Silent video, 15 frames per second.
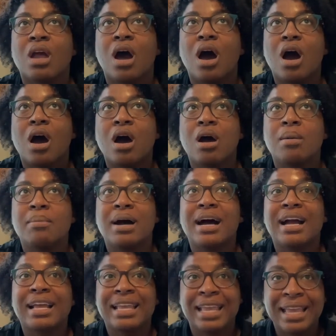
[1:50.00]

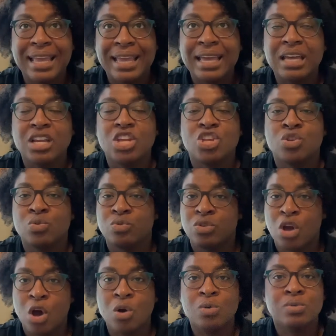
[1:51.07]
Again, you
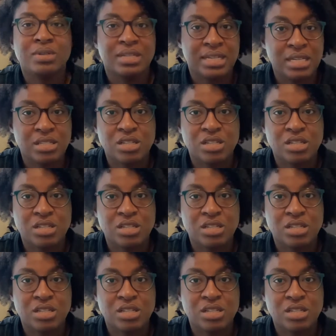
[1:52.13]
don't need